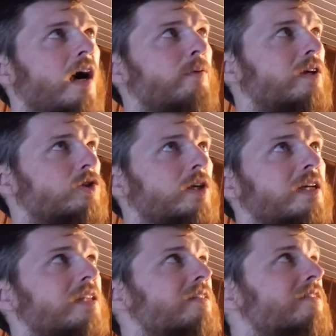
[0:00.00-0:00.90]
I'm going to try to
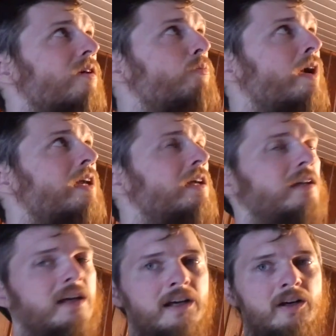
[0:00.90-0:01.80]
get this all painted.
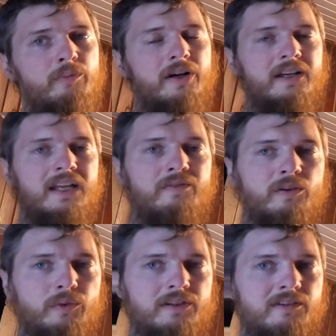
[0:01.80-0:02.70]
But
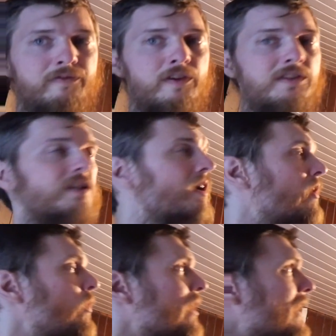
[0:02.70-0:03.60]
even with this first
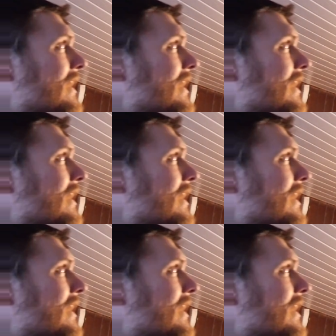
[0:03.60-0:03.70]
coat,